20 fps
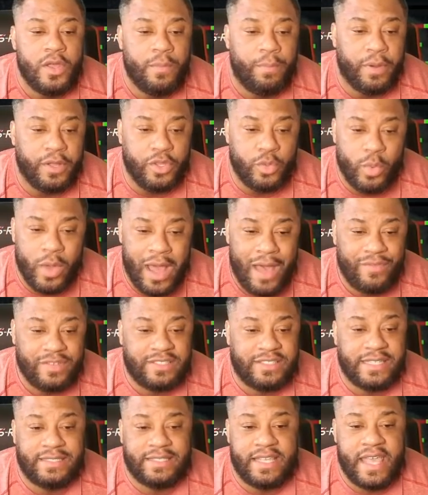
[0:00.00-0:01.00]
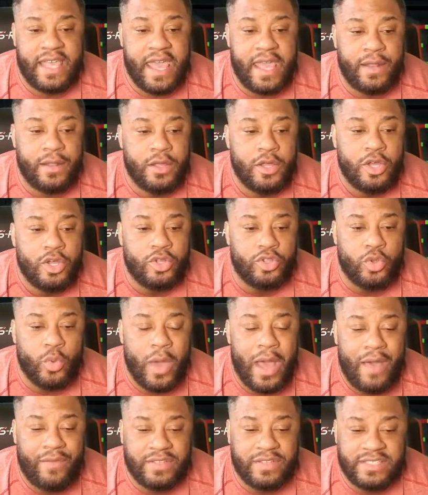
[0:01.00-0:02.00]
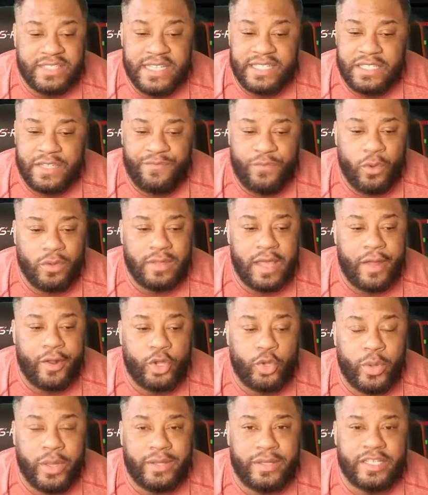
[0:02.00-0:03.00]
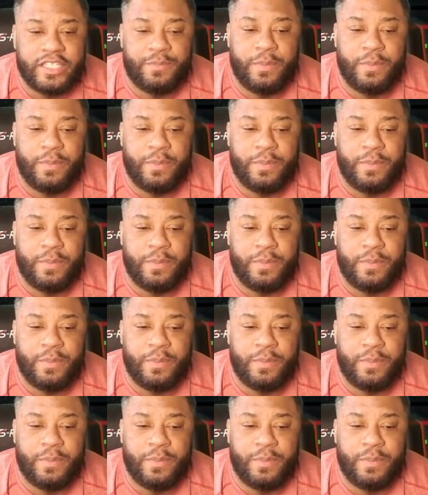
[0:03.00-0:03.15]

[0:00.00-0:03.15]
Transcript: But you will have a 68. You will have a 64 lateral quickness.